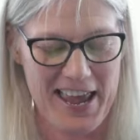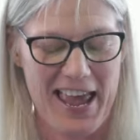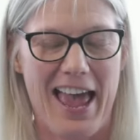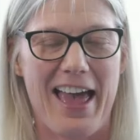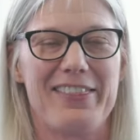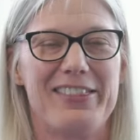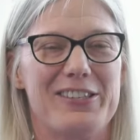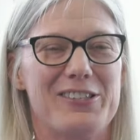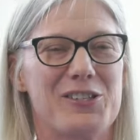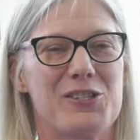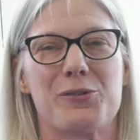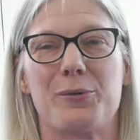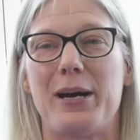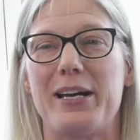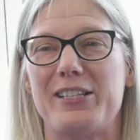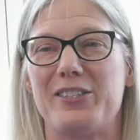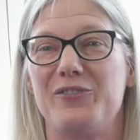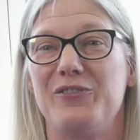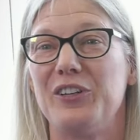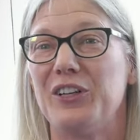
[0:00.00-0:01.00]
and this
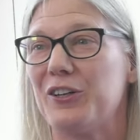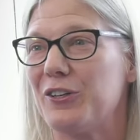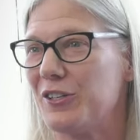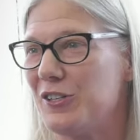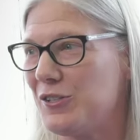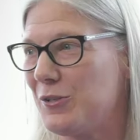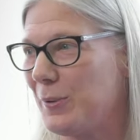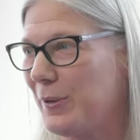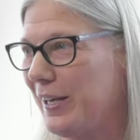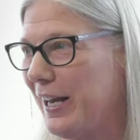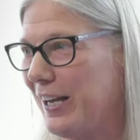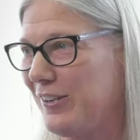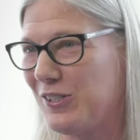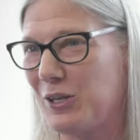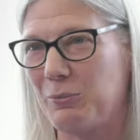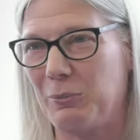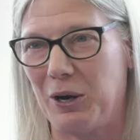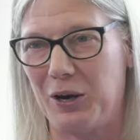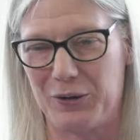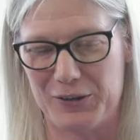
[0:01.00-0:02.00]
strikes fear into an
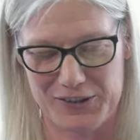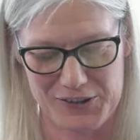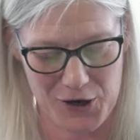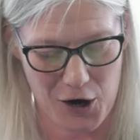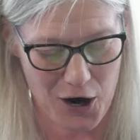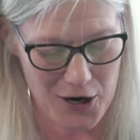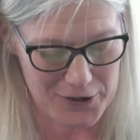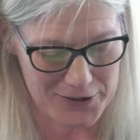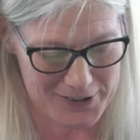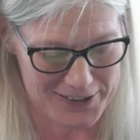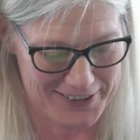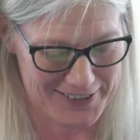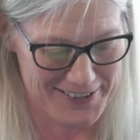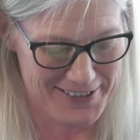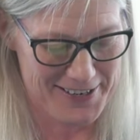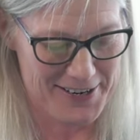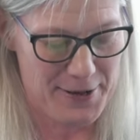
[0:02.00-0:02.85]
aging parent's heart.